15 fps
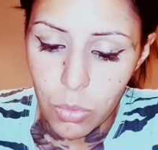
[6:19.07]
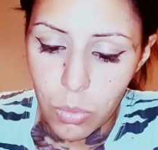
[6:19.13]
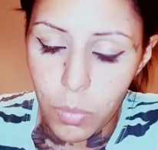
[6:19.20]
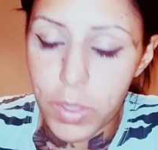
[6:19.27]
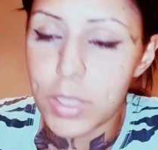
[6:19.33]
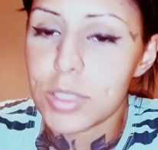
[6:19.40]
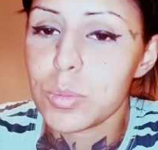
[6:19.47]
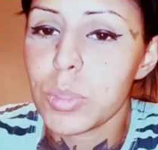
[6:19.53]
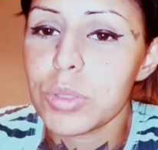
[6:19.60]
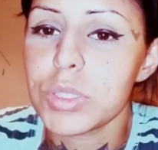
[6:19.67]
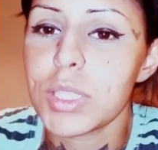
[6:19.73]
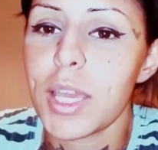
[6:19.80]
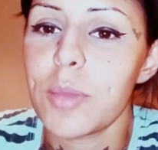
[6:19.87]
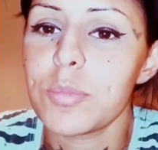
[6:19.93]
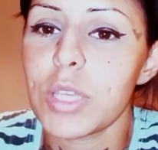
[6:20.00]
Whereas
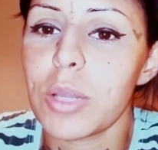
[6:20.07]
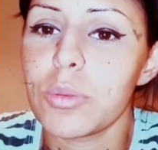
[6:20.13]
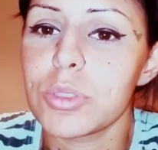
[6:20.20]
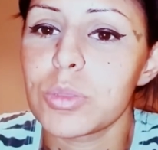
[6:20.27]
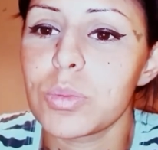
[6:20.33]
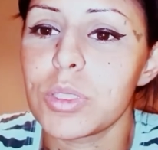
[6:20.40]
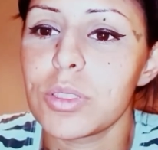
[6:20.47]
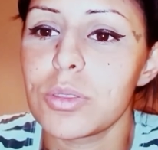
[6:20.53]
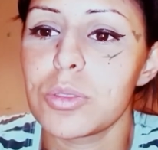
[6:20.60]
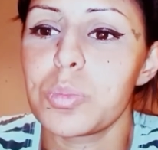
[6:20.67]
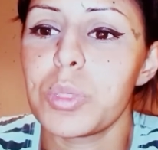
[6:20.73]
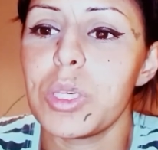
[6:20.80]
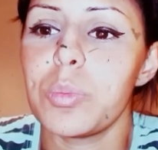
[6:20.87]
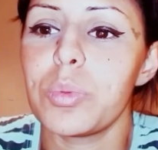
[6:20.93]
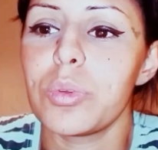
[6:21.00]
most times I was one of those
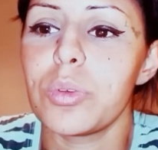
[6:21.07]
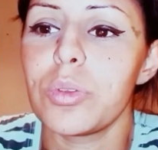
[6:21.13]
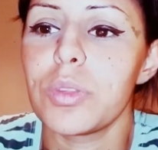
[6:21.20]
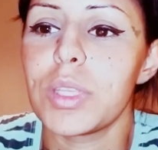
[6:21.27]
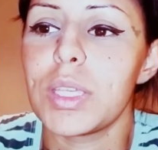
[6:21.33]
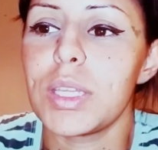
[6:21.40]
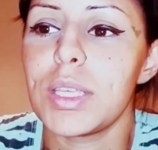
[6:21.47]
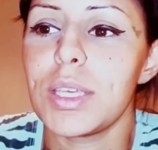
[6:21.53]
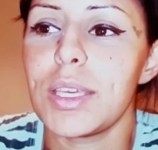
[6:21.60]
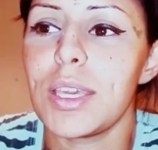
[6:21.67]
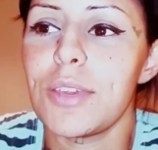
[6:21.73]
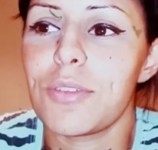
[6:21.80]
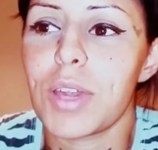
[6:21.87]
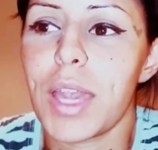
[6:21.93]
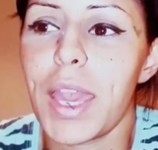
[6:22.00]
people that
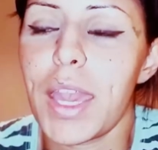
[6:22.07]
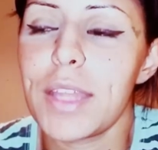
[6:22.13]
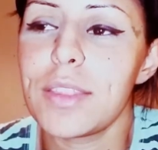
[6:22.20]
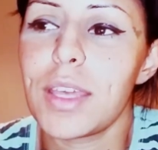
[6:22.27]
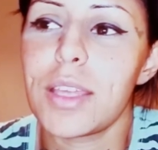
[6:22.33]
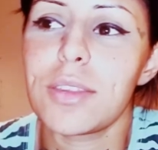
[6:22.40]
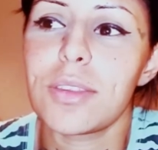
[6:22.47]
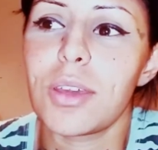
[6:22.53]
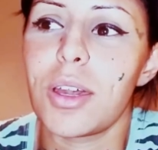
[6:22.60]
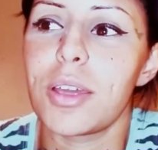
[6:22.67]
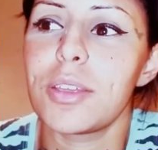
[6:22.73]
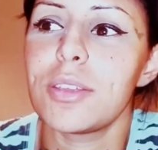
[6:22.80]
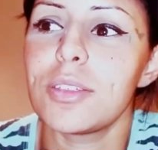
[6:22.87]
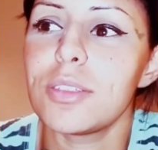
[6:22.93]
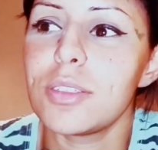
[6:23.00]
if I had that
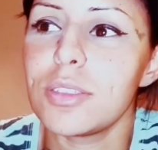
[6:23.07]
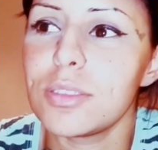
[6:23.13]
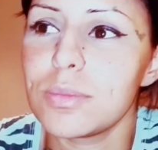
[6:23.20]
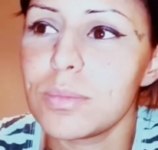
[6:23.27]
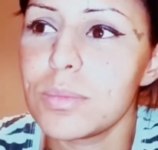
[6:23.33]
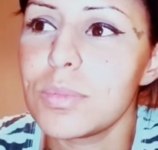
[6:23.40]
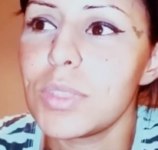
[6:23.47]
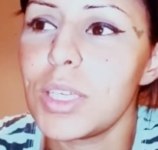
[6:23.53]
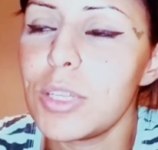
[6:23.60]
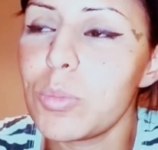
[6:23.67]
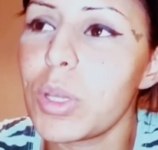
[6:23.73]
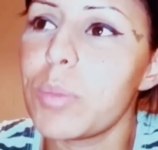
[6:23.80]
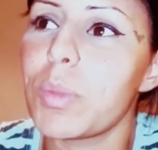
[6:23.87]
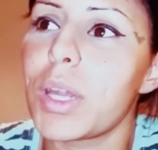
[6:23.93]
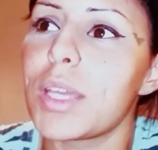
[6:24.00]
thought in
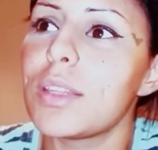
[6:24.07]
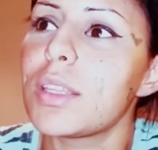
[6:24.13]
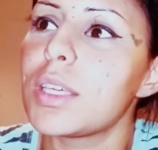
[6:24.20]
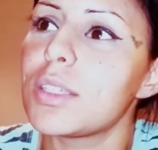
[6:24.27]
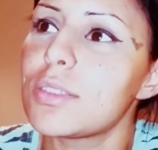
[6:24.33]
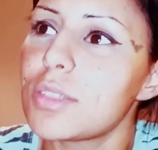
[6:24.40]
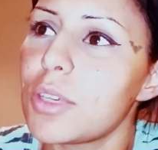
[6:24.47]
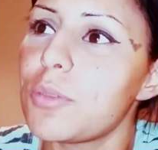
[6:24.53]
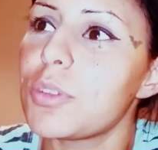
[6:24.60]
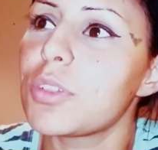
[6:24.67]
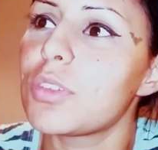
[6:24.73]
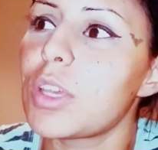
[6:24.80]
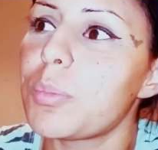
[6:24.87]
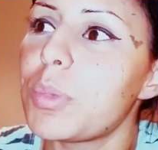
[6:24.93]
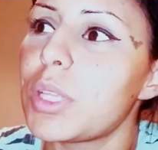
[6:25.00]
my mind, like say for
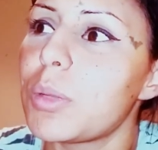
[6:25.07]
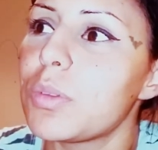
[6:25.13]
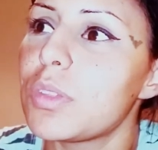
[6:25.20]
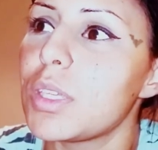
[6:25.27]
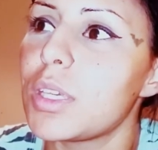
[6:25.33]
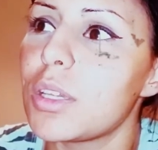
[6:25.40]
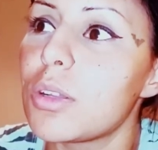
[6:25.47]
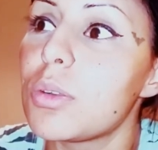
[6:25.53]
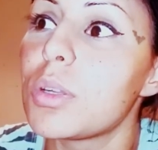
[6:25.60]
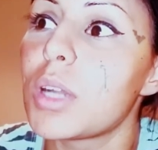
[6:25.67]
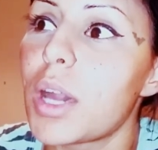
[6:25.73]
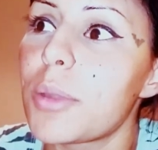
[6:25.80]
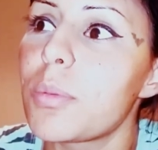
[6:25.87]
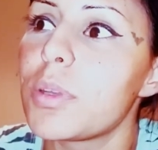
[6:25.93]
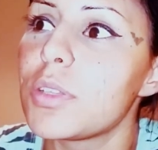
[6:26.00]
example, I was thinking, oh
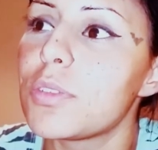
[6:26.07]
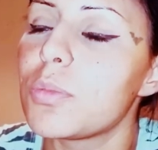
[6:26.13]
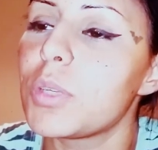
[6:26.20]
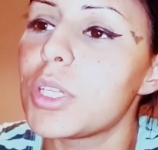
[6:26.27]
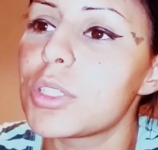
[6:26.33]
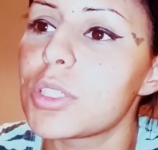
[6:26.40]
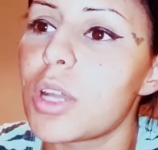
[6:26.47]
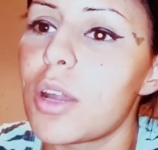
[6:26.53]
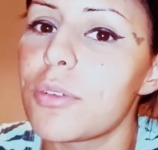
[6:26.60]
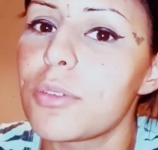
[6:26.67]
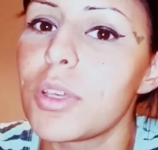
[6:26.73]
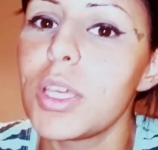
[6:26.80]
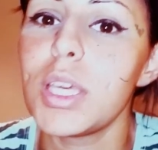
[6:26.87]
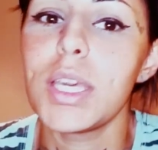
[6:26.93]
God, what if it wears off?